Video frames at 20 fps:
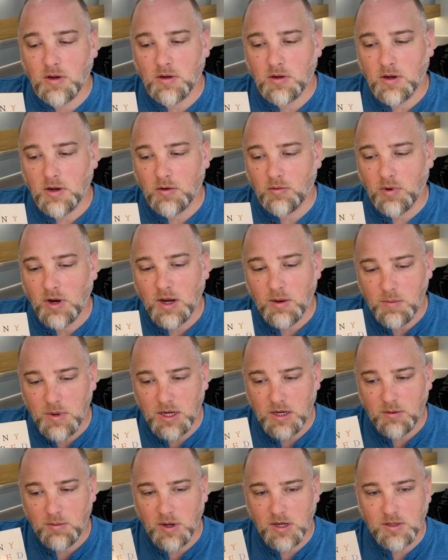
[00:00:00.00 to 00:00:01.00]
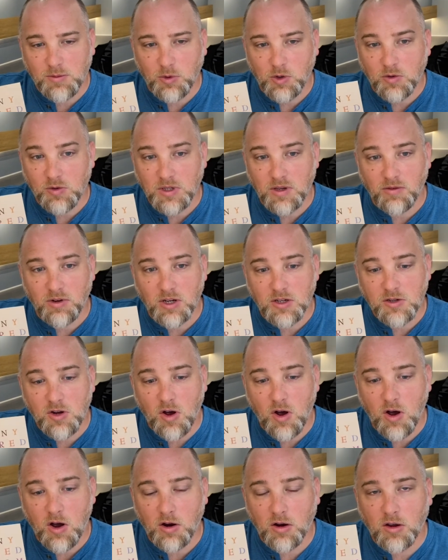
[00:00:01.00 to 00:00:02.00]
recommended by someone who's giving a
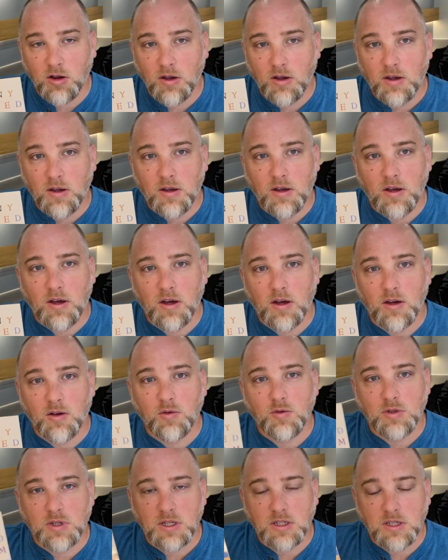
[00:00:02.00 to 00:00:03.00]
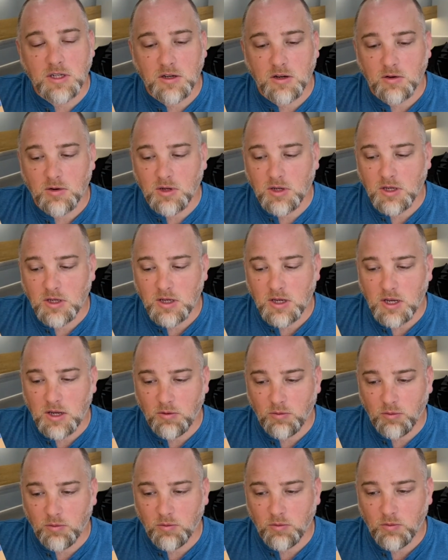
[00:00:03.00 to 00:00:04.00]
talk who's Latino.
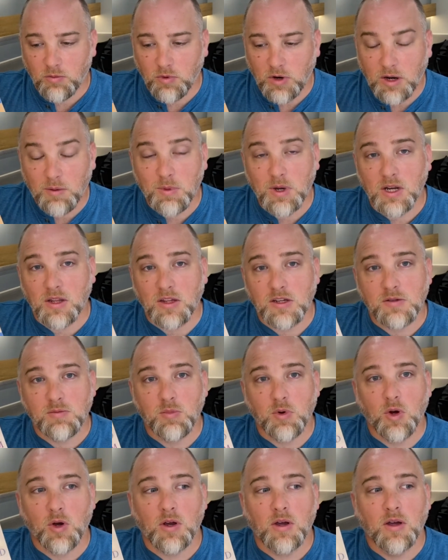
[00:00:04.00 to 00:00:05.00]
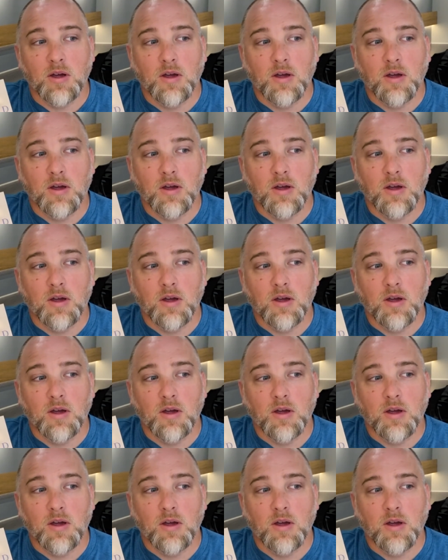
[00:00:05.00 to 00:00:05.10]
He recommended this book